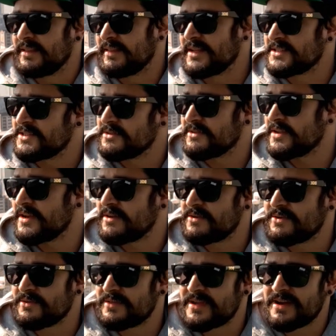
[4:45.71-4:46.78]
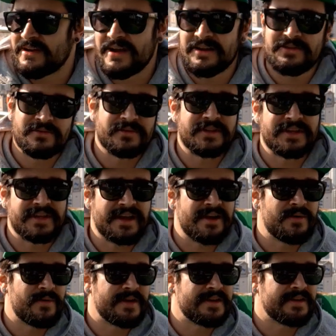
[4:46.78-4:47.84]
that's neither here nor there. I don't really
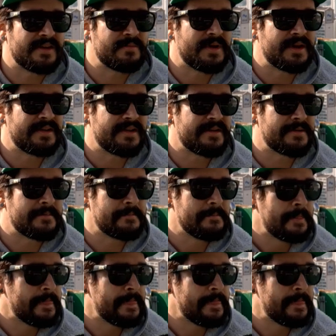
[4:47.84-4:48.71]
care why you come out here.